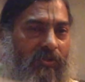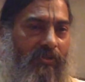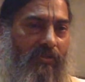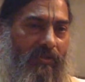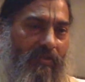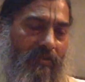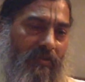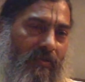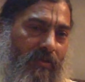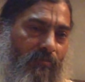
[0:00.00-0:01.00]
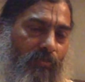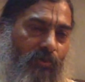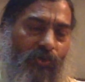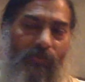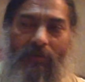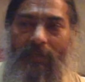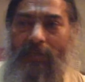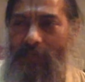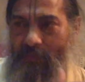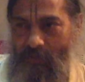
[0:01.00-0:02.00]
is composed by
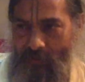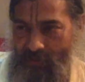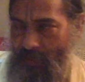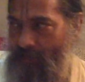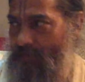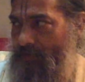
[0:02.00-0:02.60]
great personalities.